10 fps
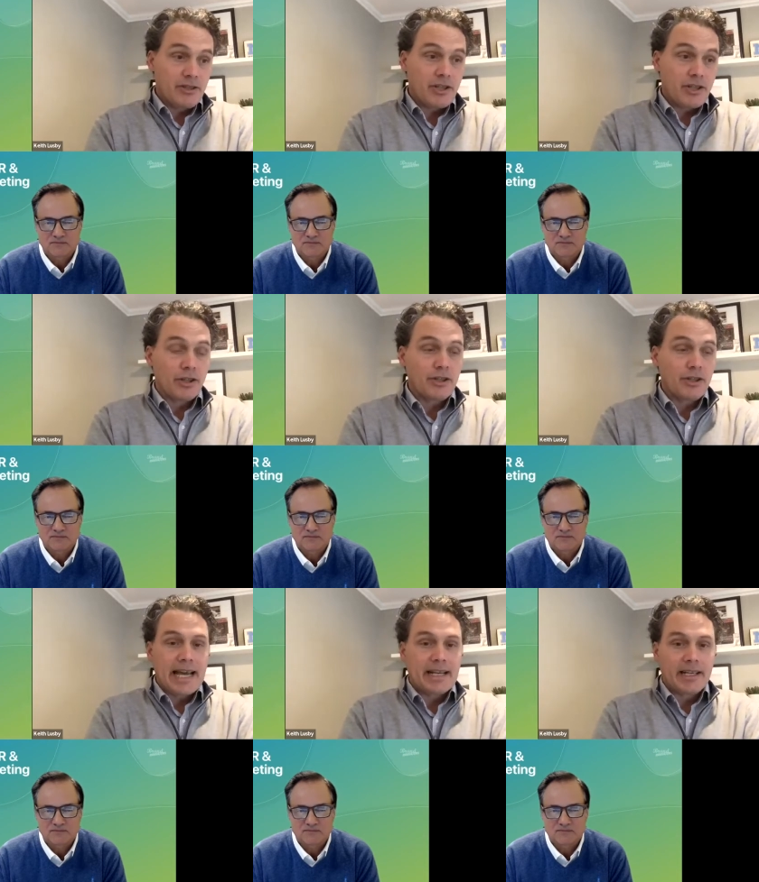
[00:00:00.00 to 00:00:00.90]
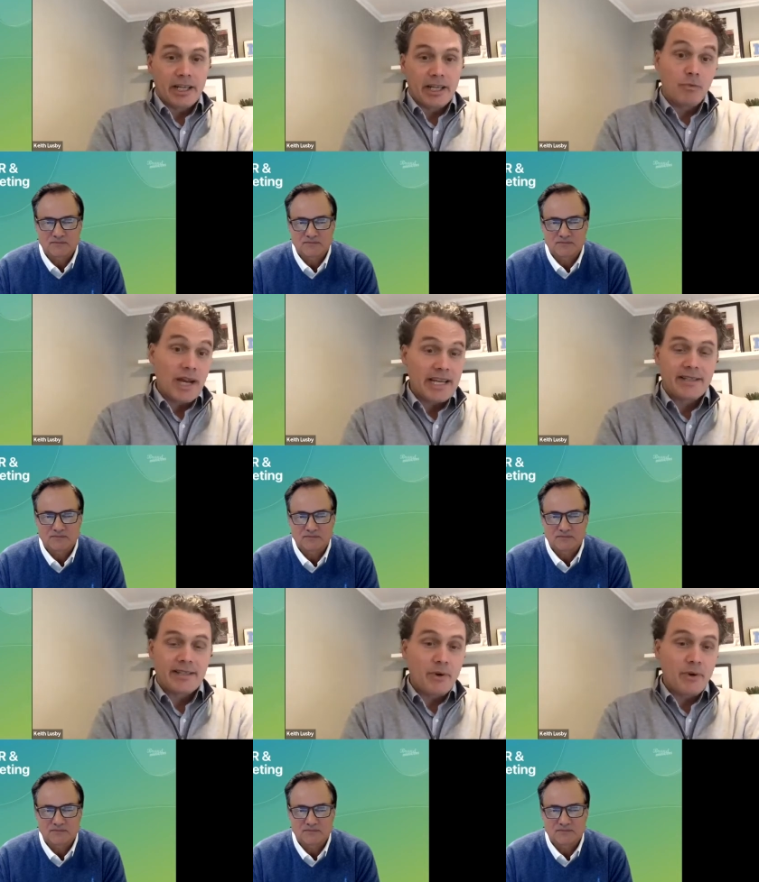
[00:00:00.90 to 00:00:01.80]
Speaker 1: just looking at it in
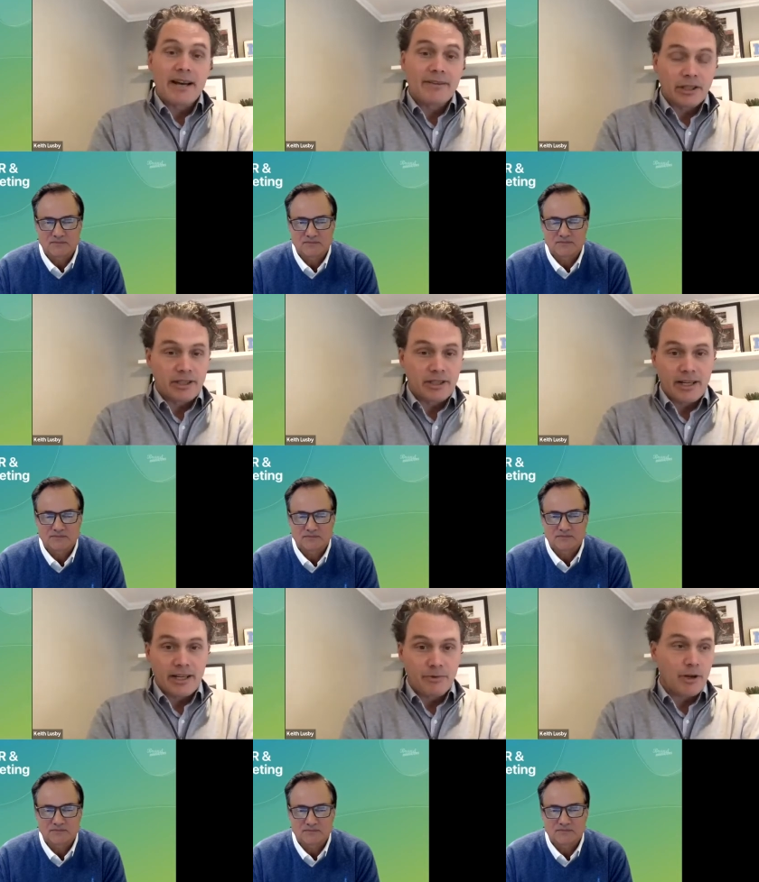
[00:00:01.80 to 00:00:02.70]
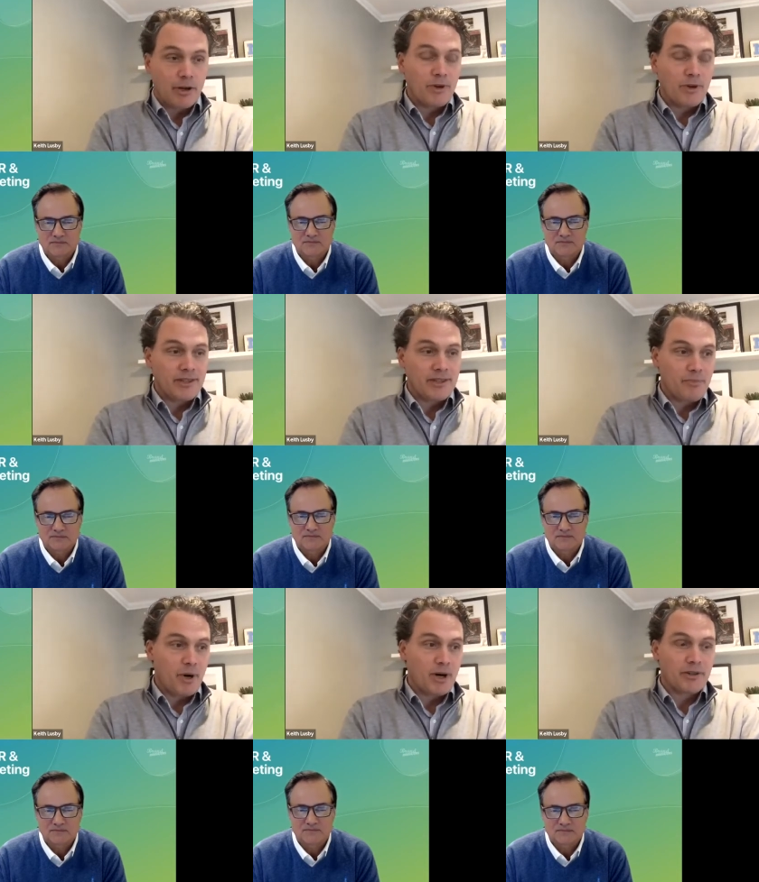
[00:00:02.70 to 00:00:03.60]
ways that we haven't looked at it with our previous
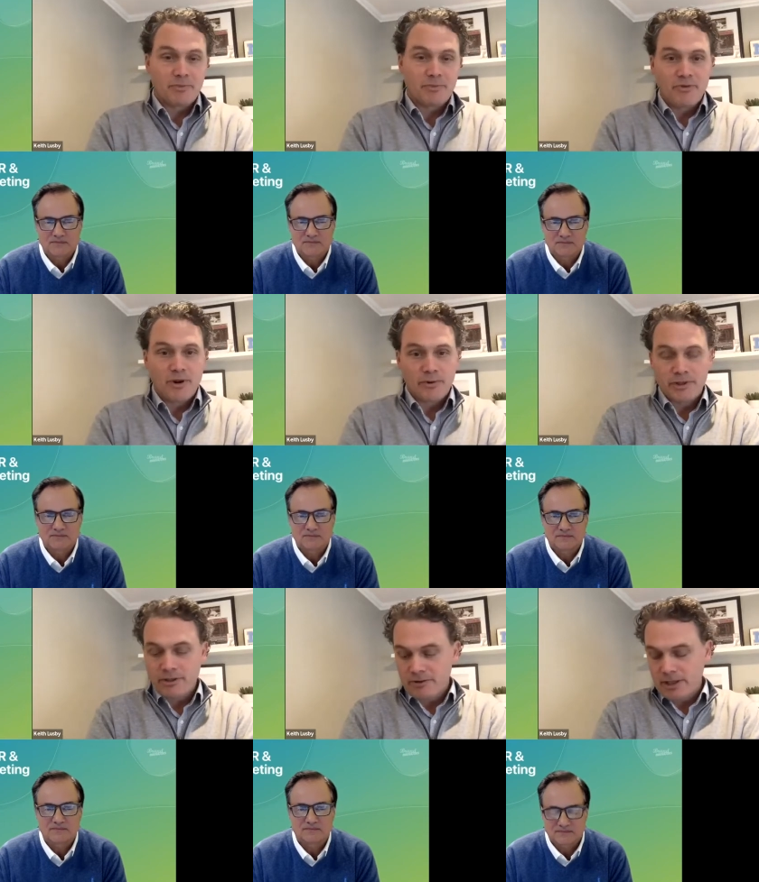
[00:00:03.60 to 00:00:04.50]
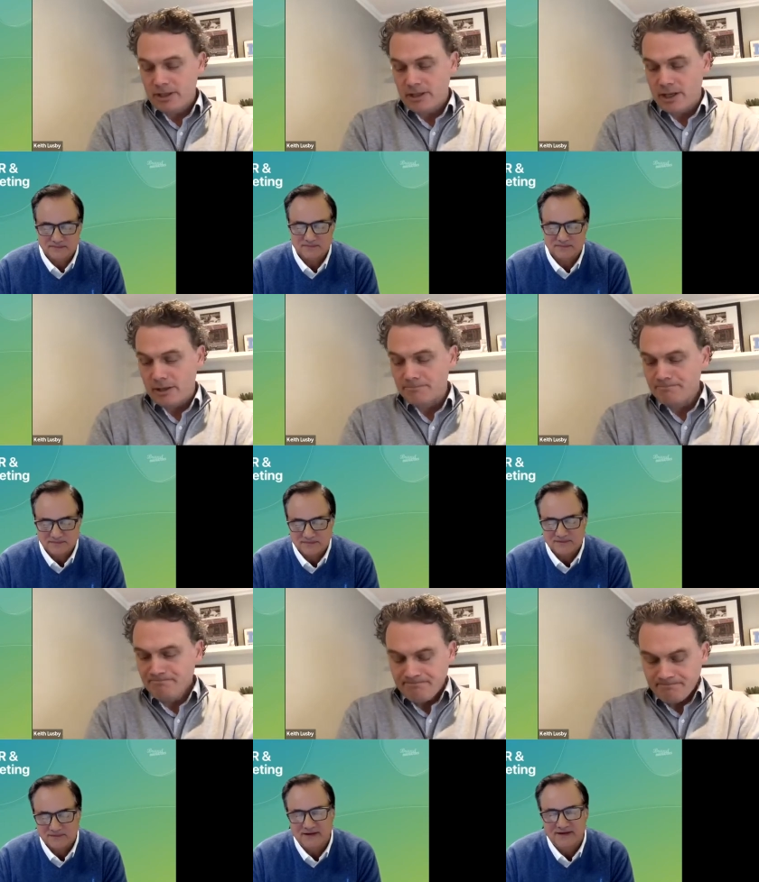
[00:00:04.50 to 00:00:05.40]
partners before, which is really exciting.
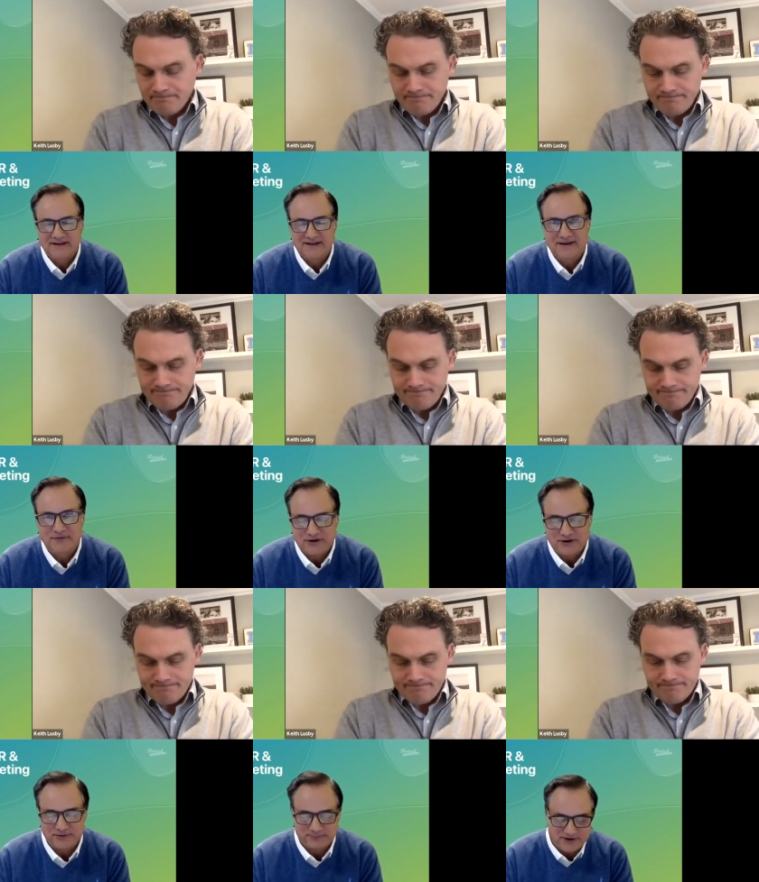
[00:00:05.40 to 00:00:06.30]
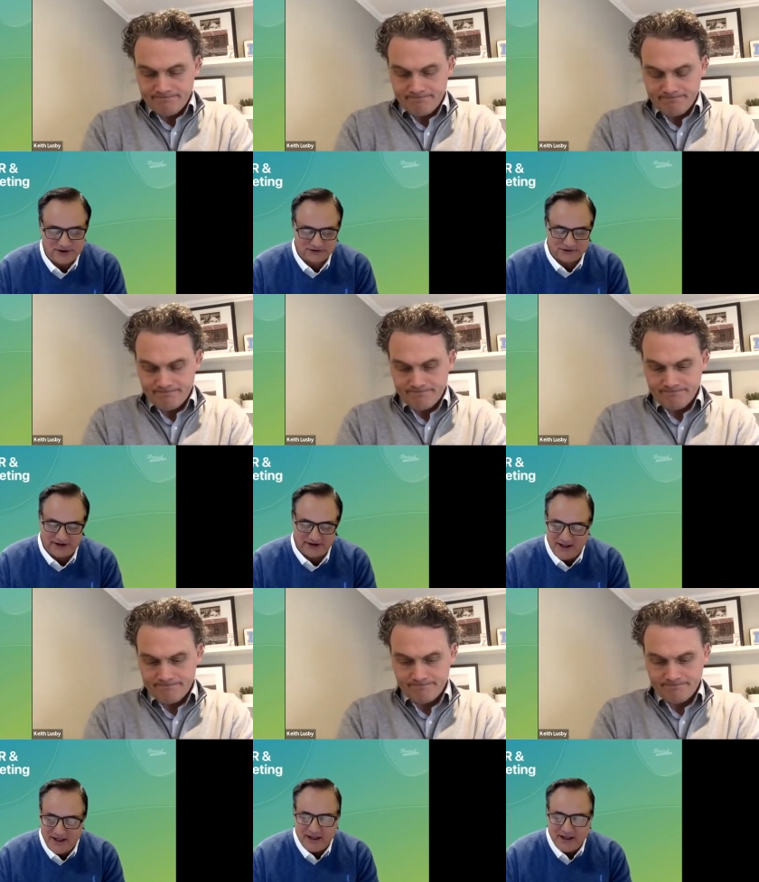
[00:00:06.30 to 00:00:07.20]
Speaker 2: Very very exciting.
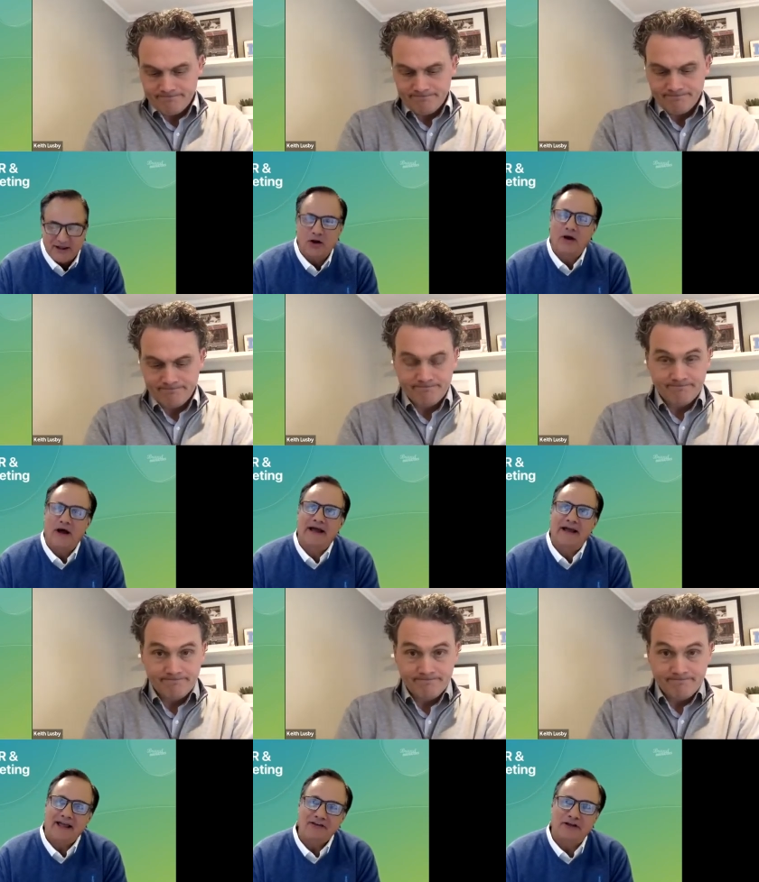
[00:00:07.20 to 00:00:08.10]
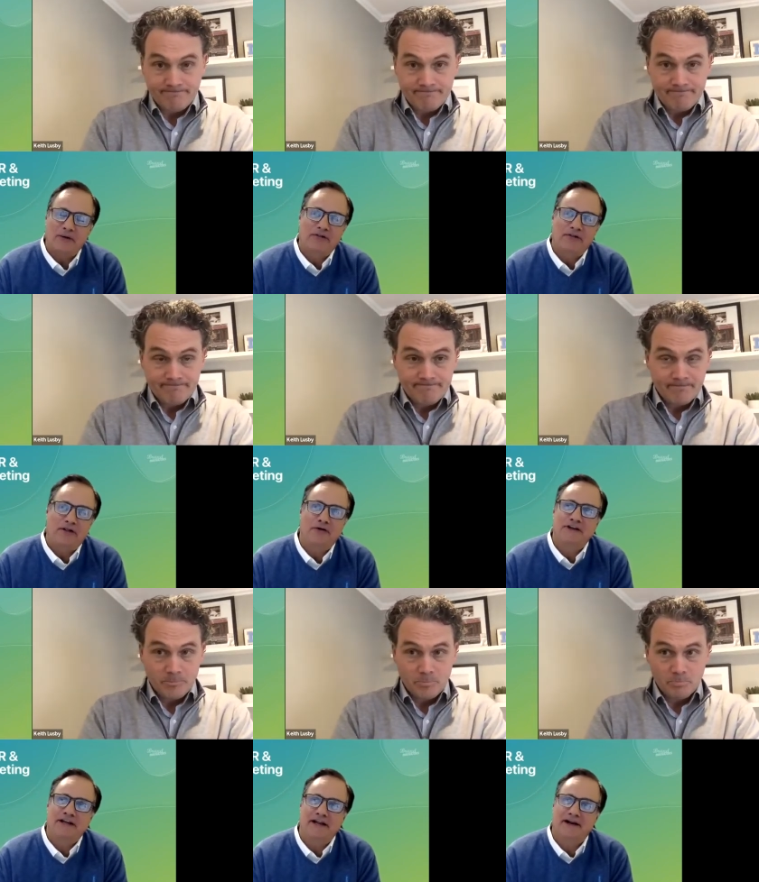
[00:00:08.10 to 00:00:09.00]
You know, I, I guess I would love to
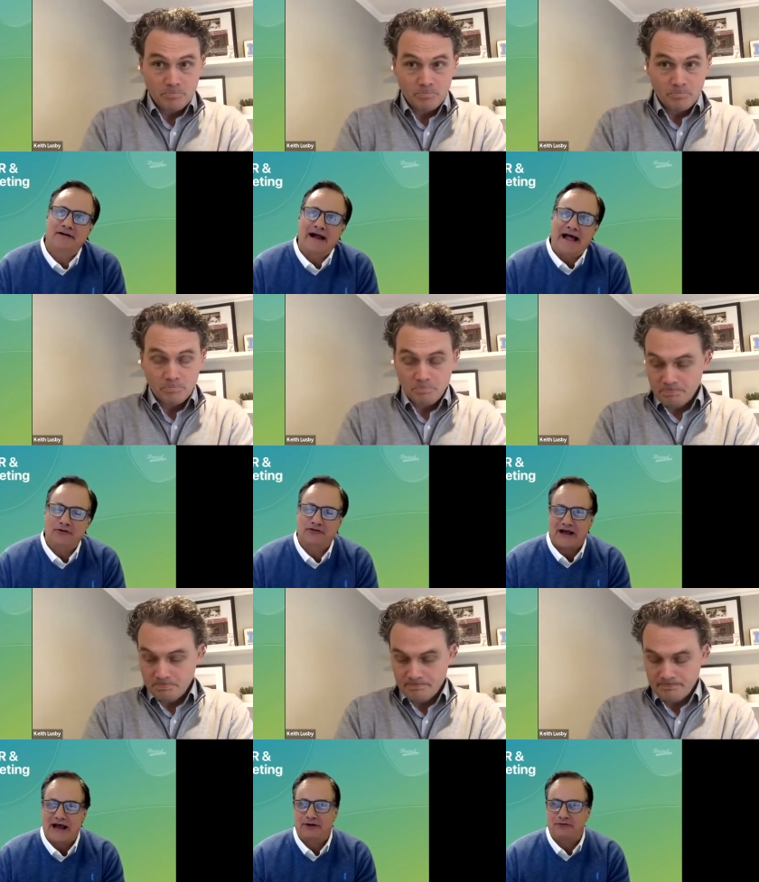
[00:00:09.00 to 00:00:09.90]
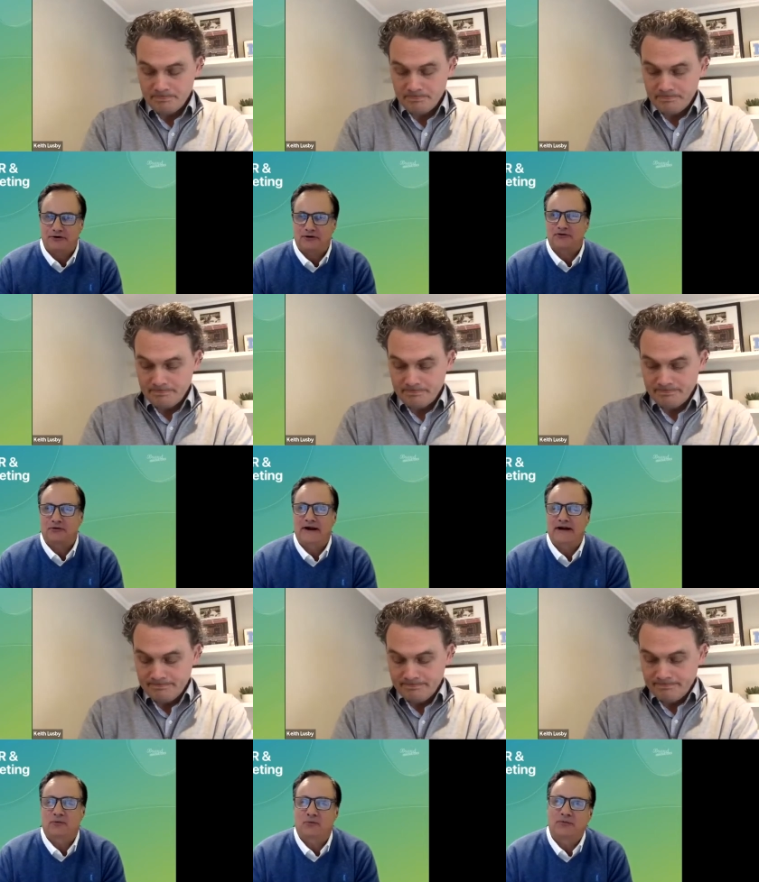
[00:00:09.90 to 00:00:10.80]
hear outside of your
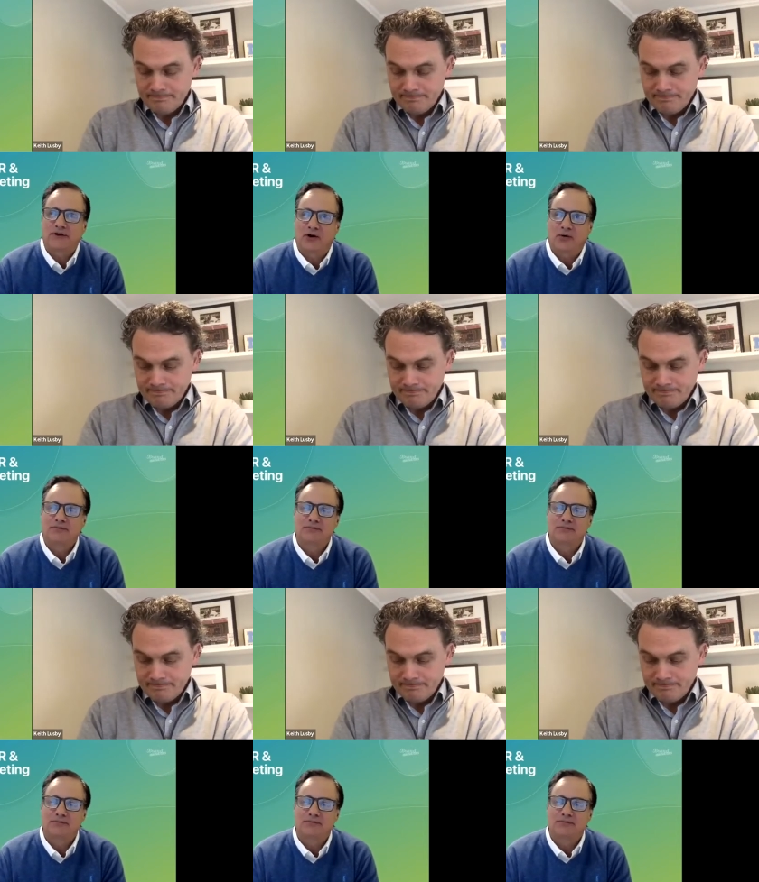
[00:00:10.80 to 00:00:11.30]
direct, you know,